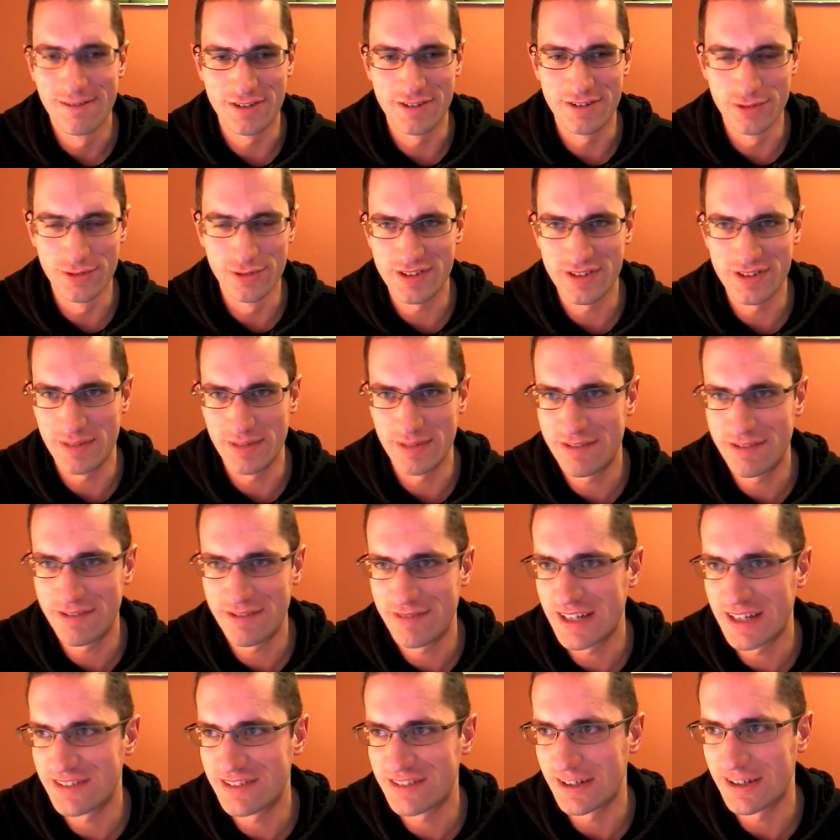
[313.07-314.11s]
Restored some of the
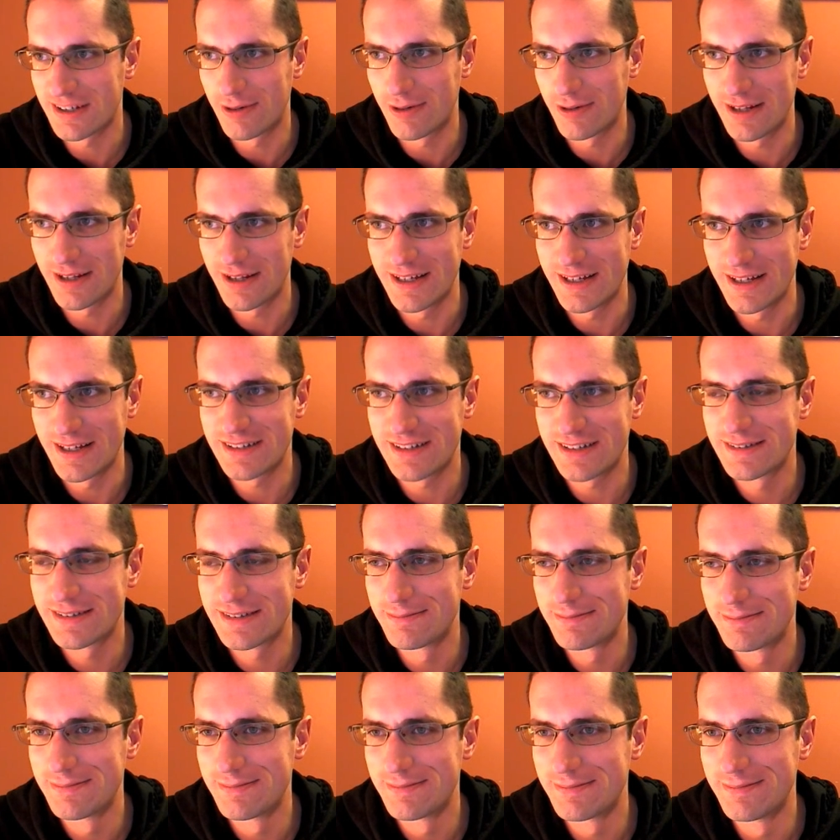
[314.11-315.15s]
effects I quite
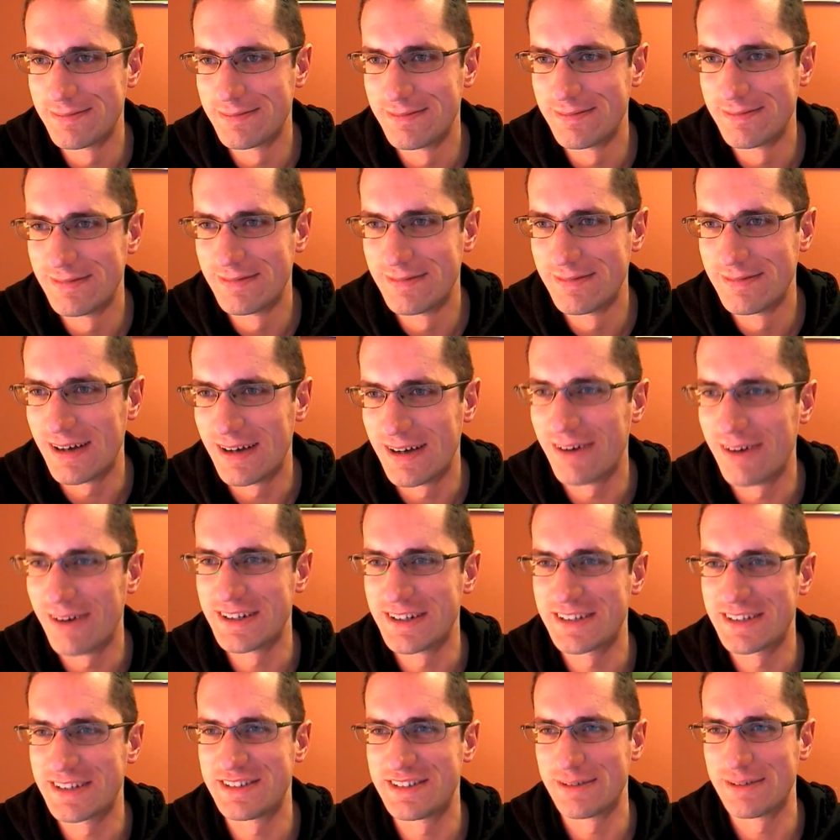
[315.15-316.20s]
liked.
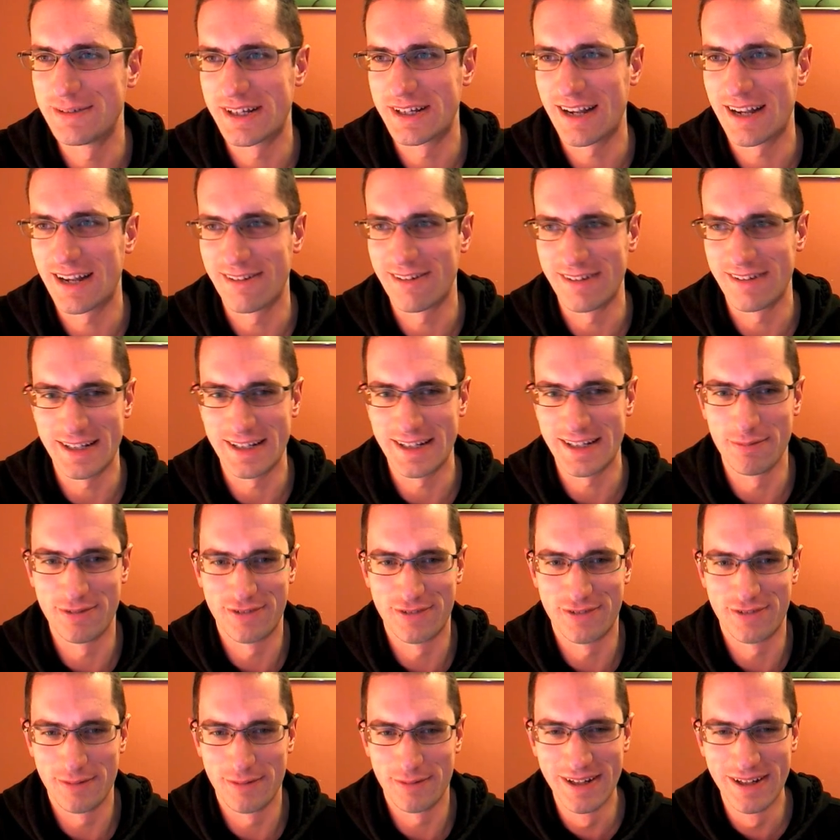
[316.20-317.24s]
Oh, and you can see where the colouring
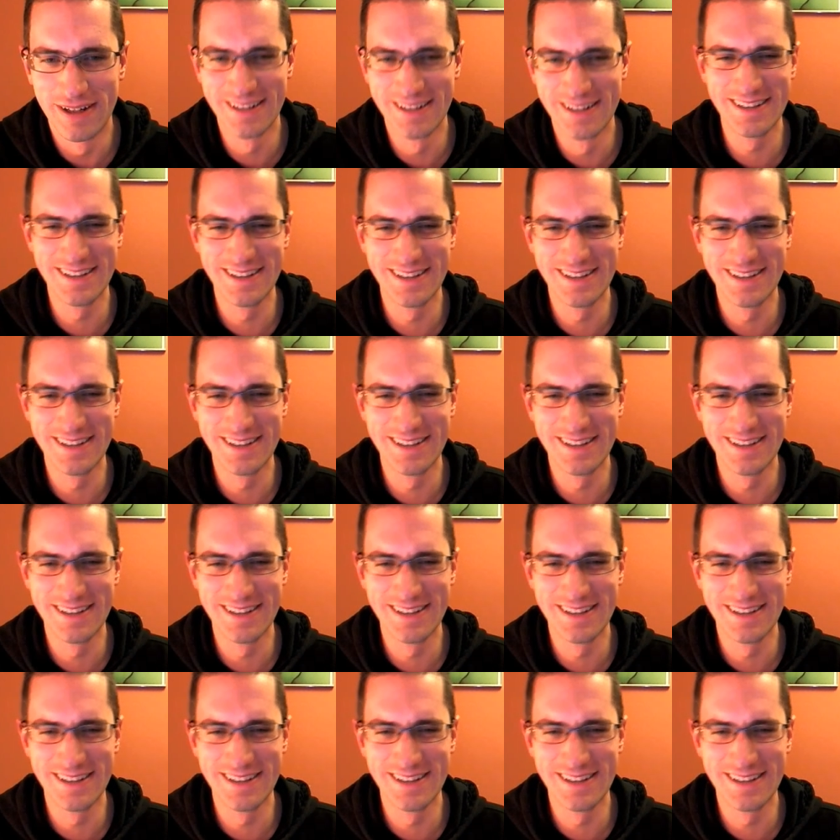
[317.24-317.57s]
comes from.